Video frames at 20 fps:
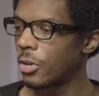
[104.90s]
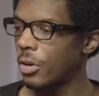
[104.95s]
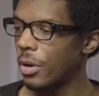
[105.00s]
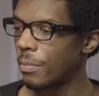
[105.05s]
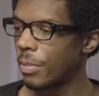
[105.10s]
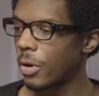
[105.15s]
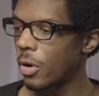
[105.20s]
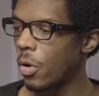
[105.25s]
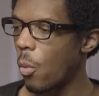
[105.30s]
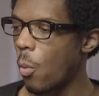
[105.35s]
you
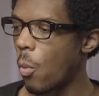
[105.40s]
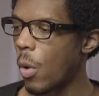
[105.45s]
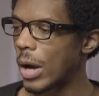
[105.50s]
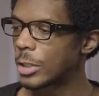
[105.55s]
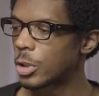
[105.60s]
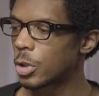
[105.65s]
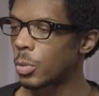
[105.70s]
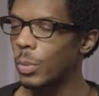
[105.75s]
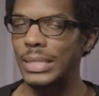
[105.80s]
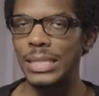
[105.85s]
can put
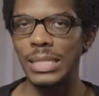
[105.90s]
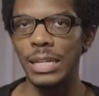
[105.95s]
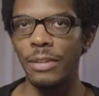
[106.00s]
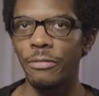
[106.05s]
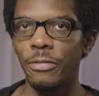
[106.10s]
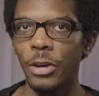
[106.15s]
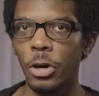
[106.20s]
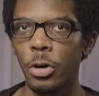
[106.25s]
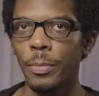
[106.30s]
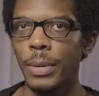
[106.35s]
120
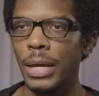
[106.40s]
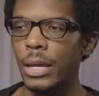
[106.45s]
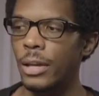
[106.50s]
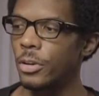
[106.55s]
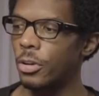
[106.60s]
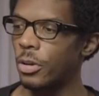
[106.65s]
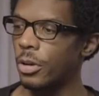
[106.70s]
film in.